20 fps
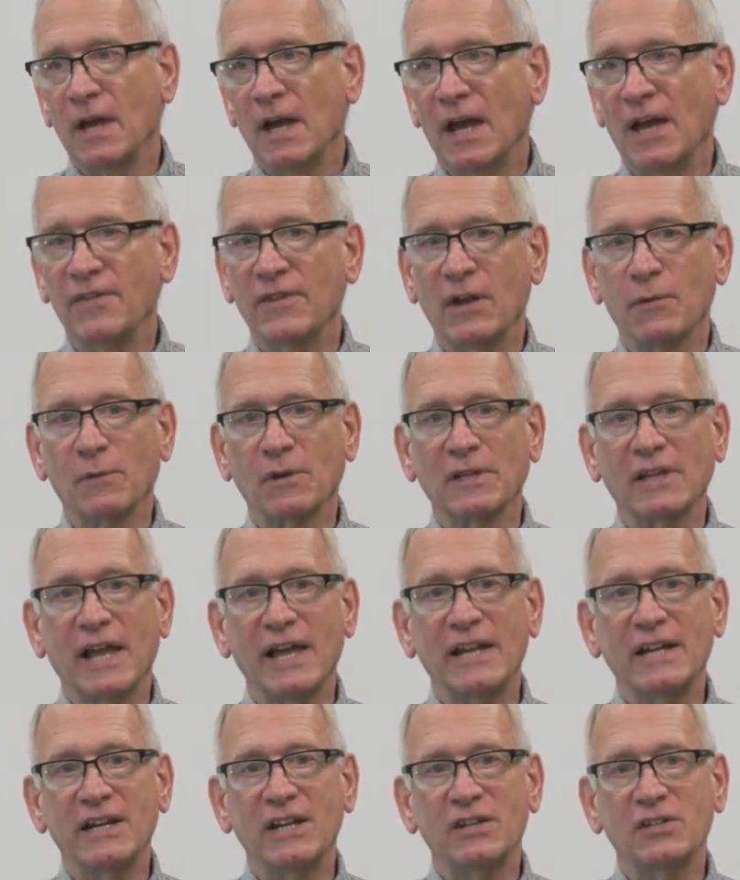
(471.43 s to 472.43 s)
and they
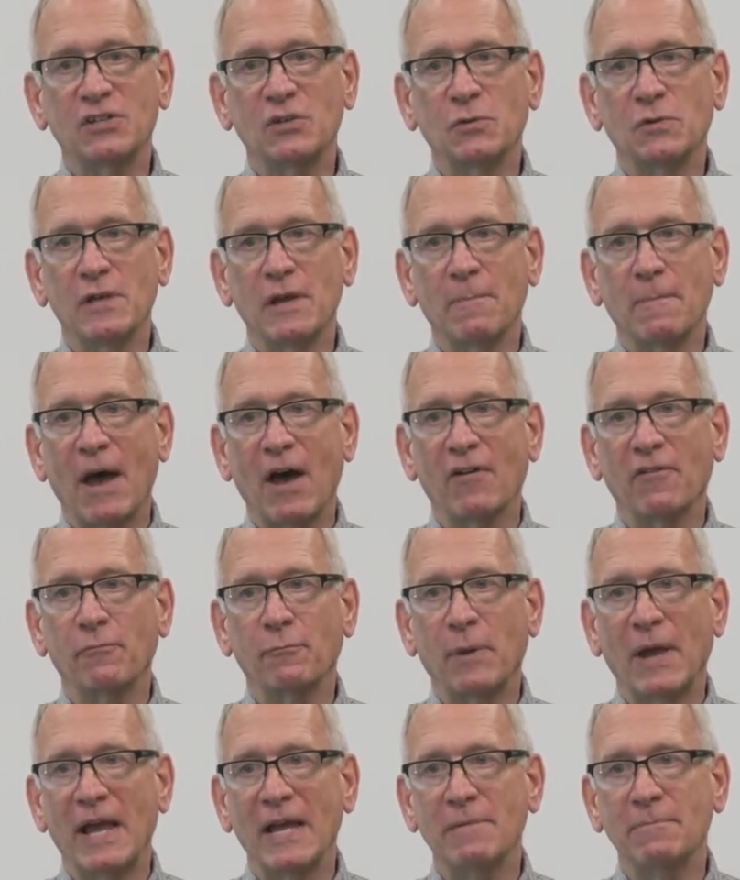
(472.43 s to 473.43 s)
related it to the amount
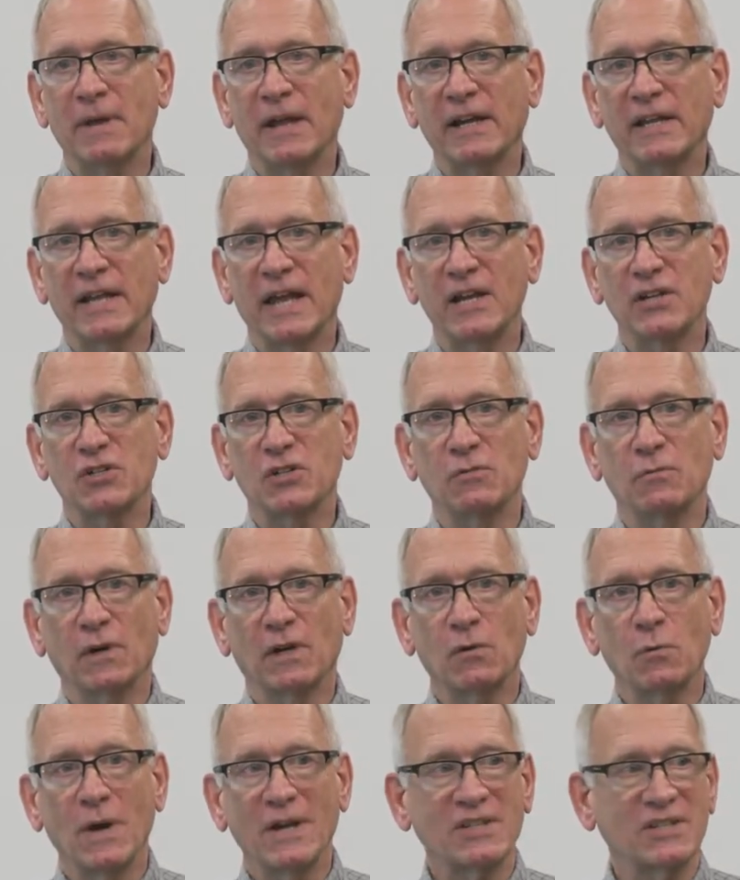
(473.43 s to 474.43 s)
of pain medication
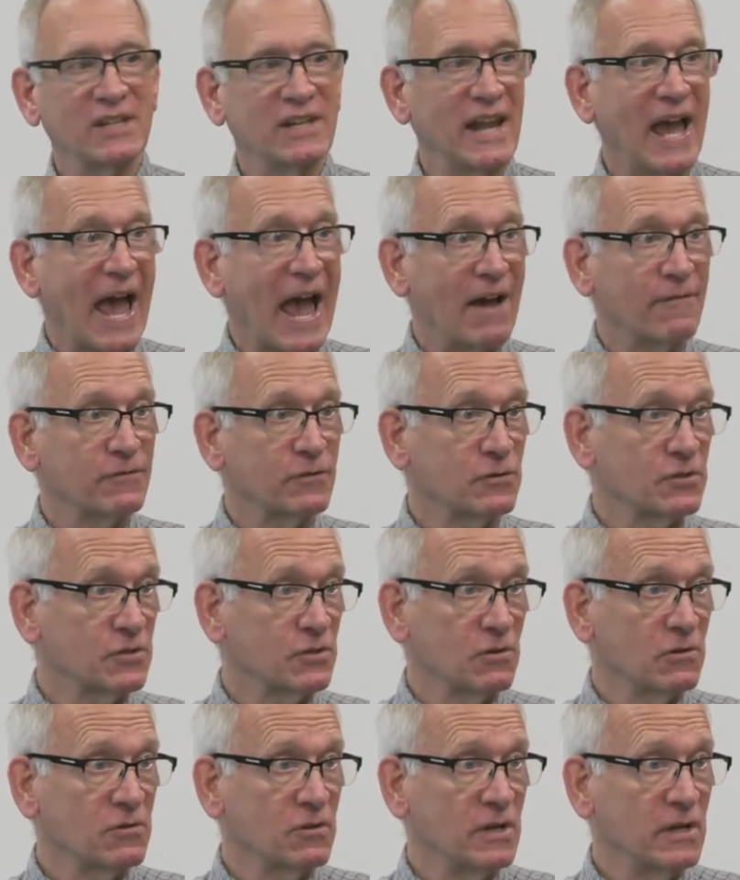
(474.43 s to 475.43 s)
requested after
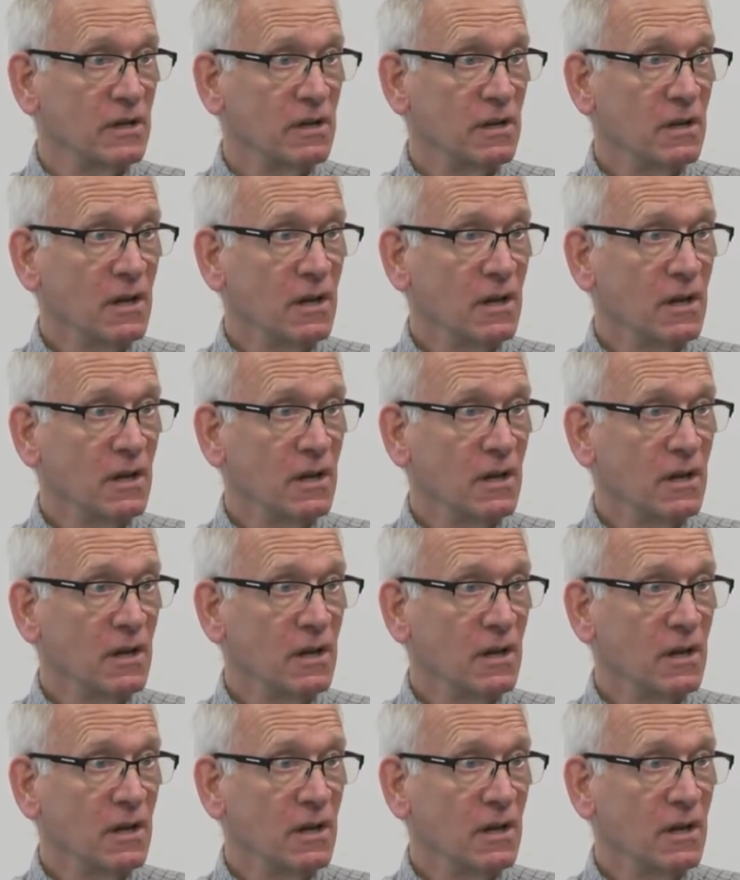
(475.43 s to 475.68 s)
surgery.